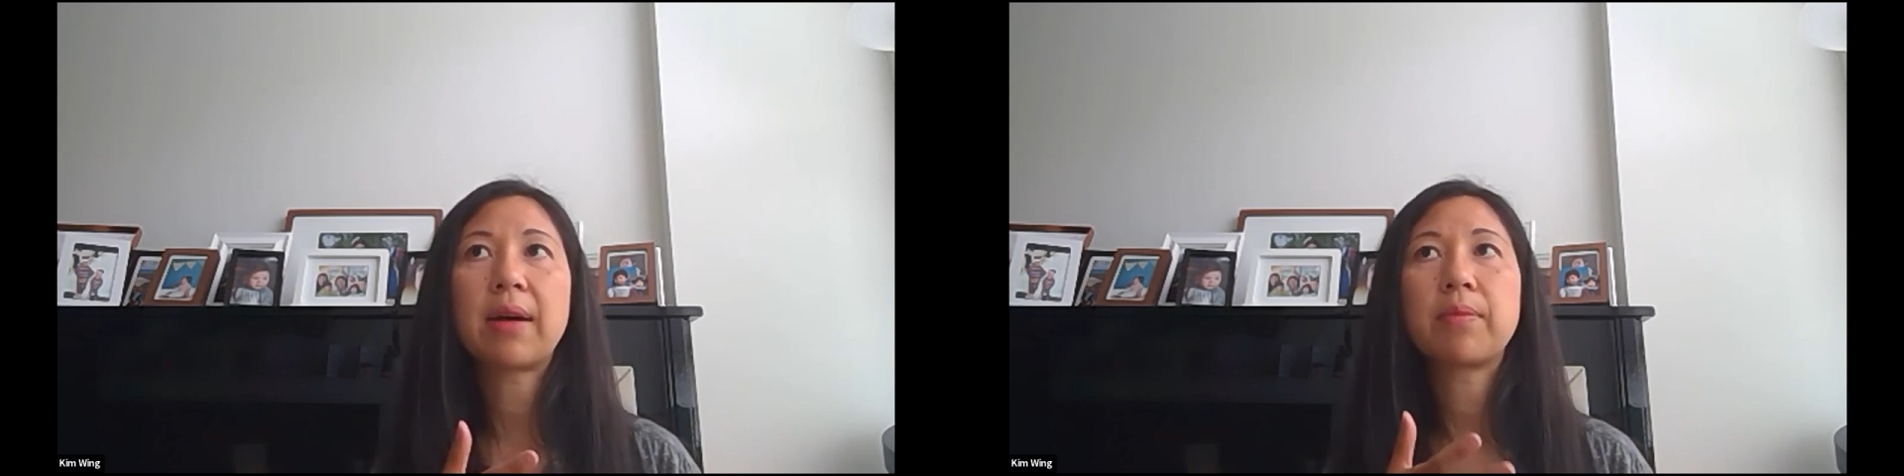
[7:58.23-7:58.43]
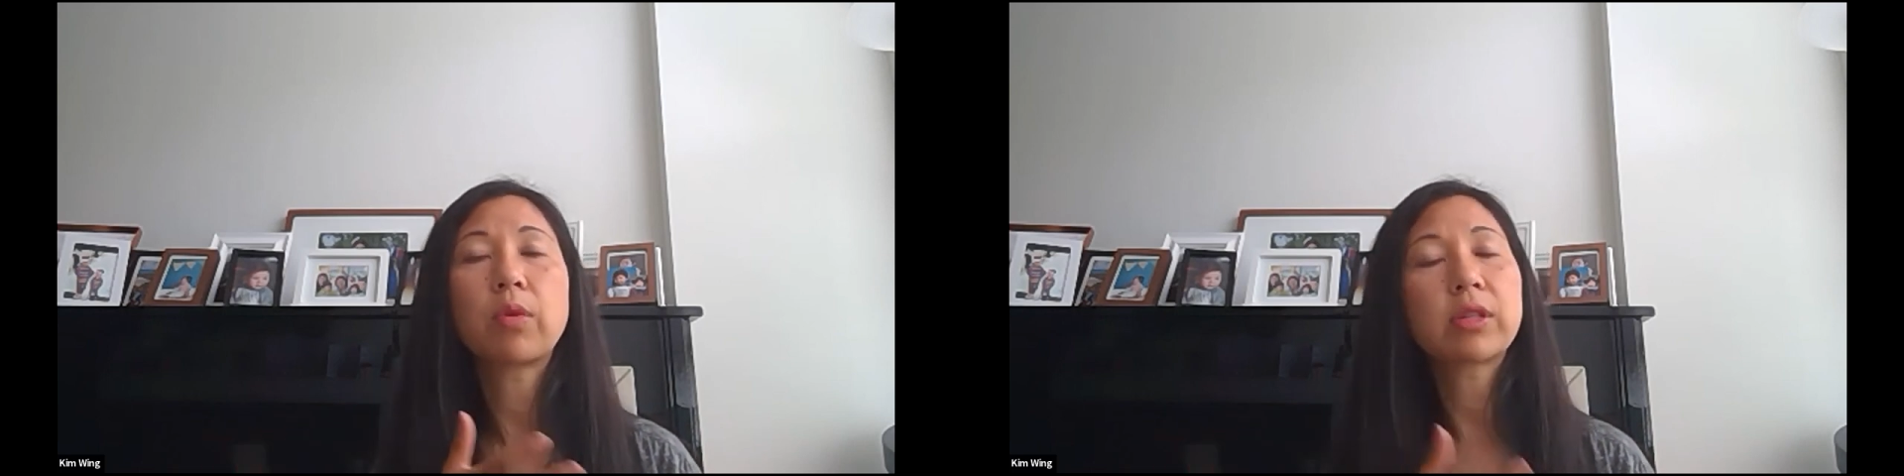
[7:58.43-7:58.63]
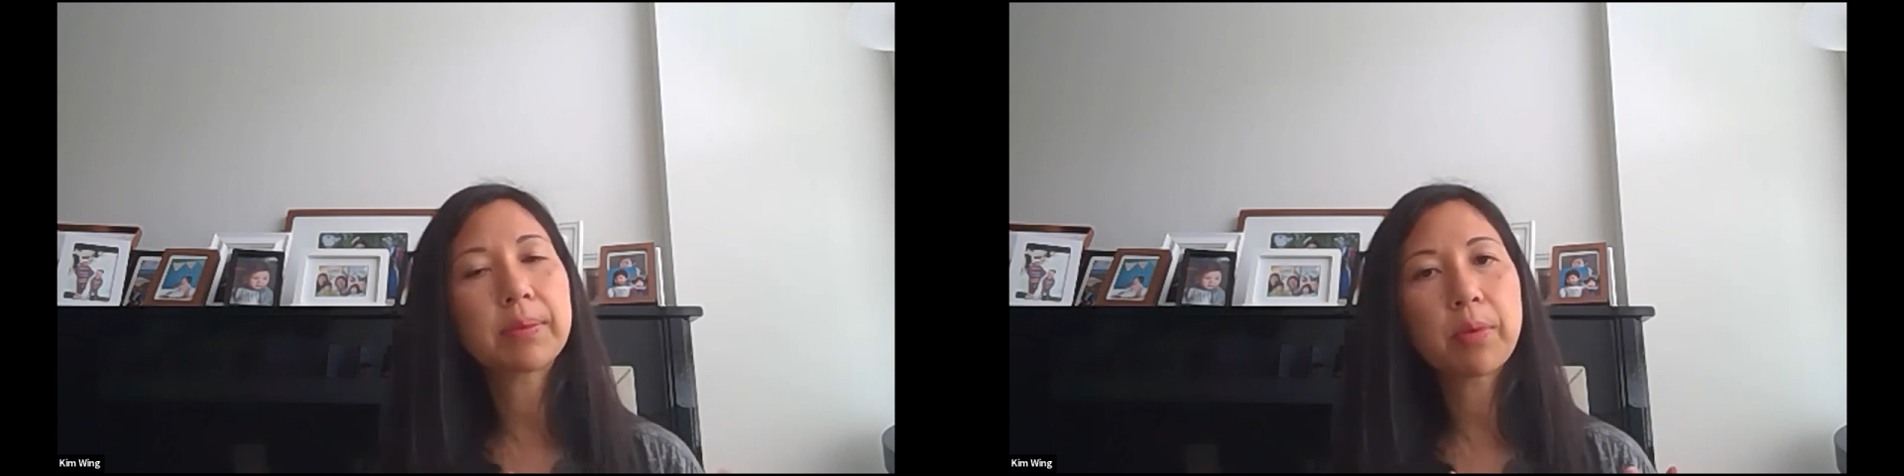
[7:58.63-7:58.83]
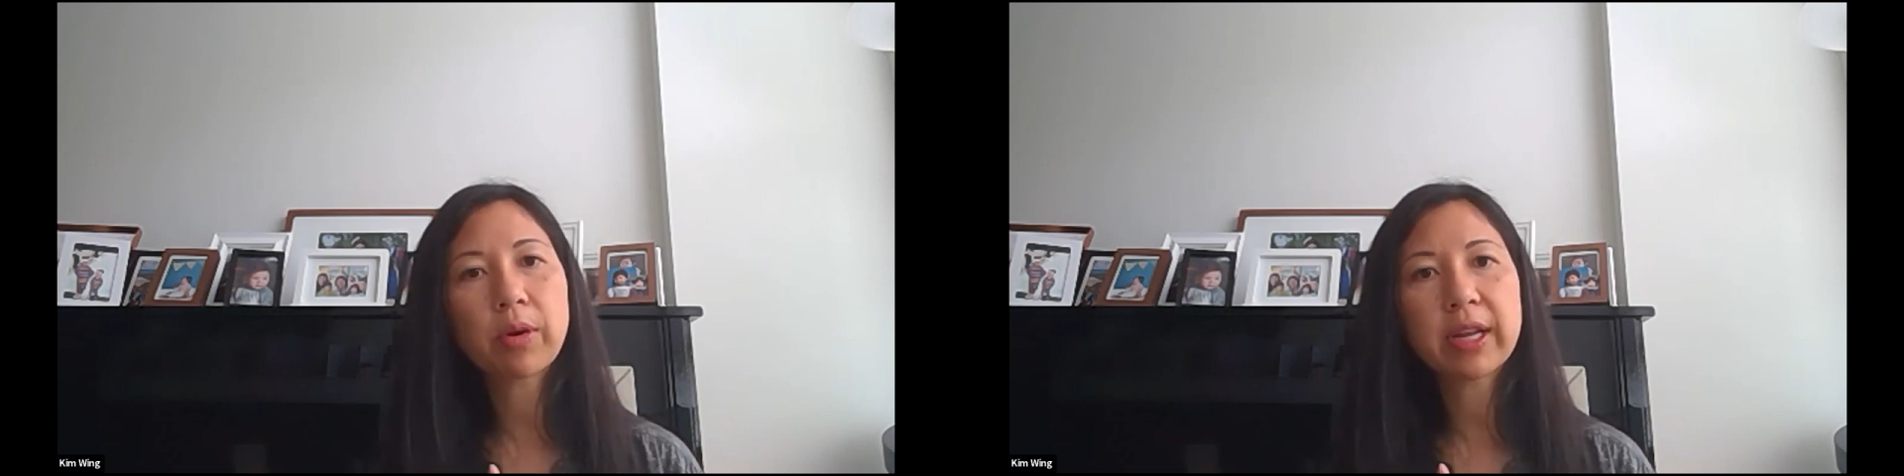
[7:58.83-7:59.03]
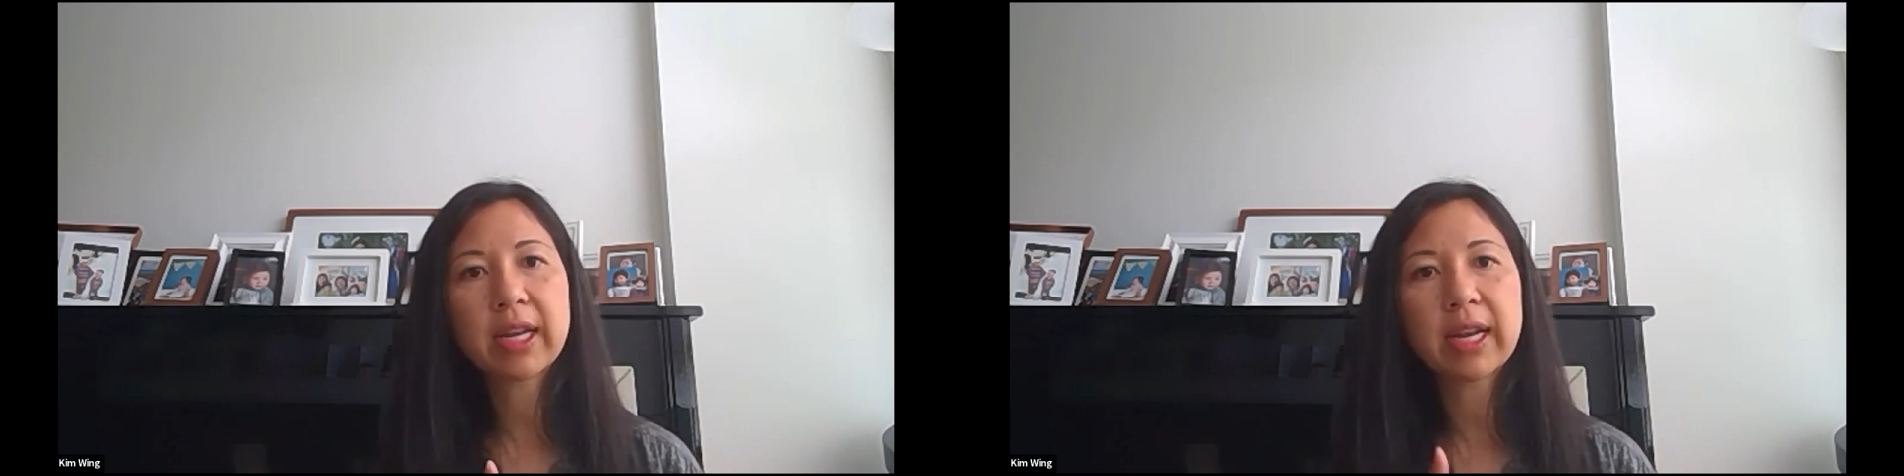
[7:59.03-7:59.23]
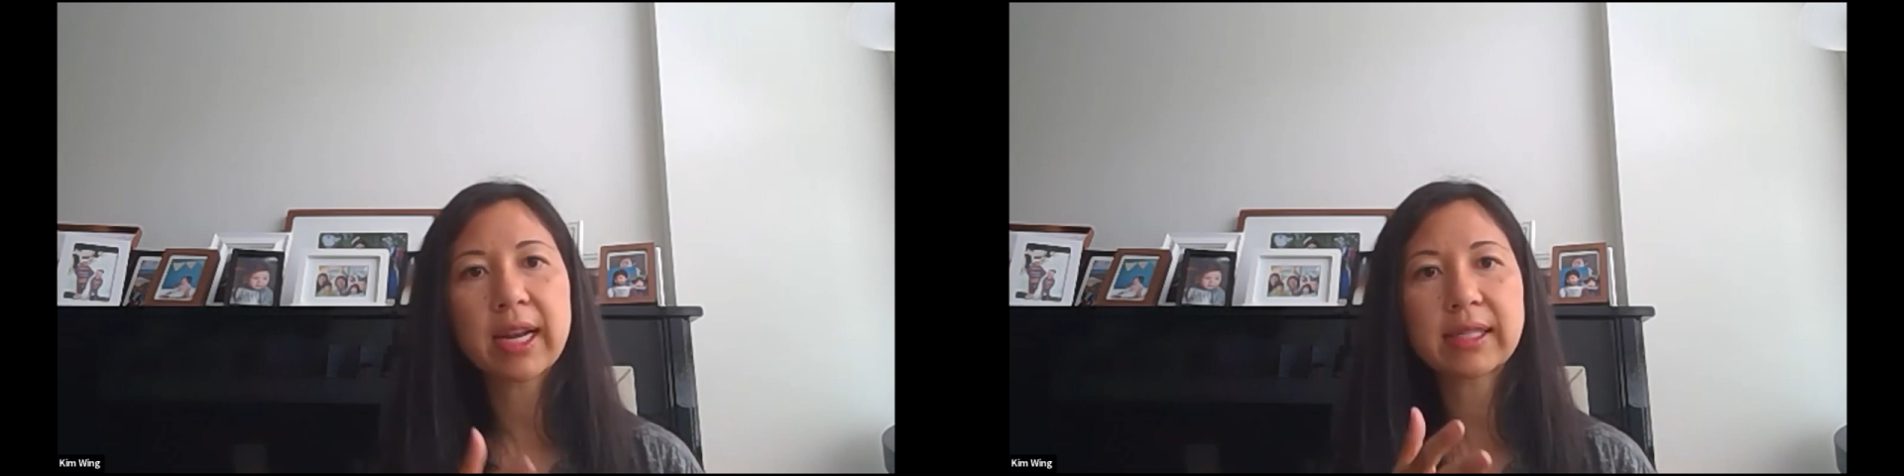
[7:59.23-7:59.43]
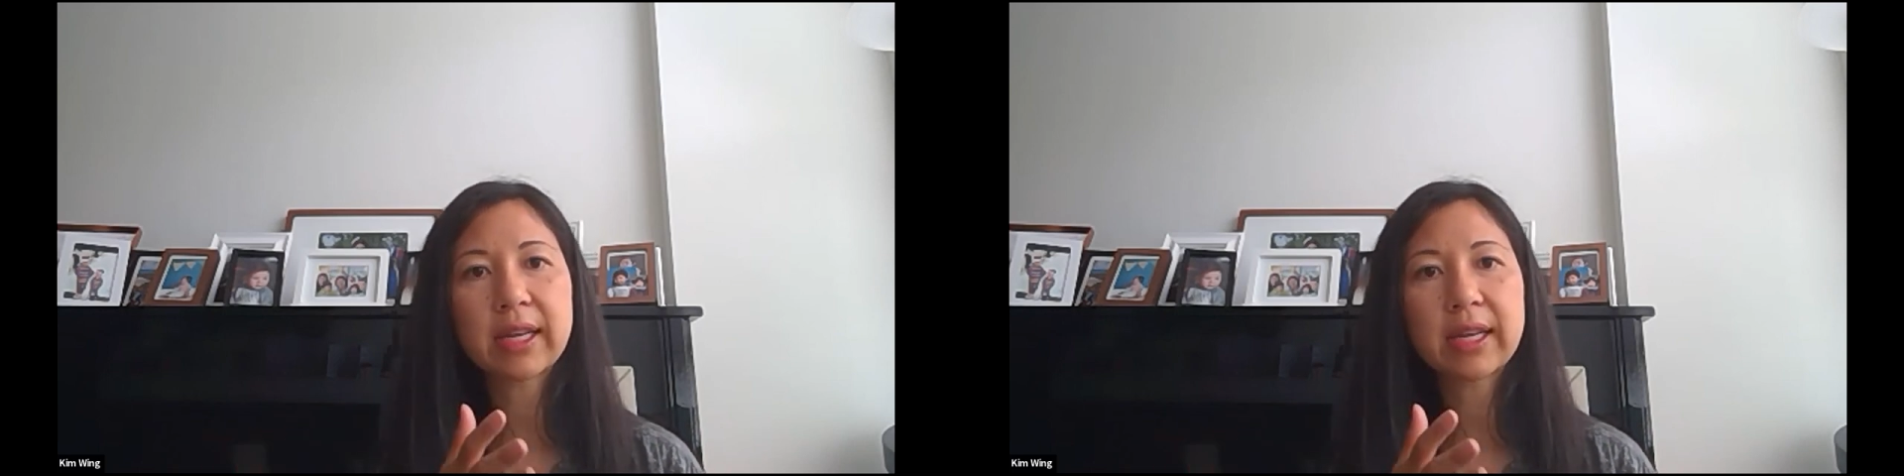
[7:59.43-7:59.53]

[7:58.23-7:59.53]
more supported, and as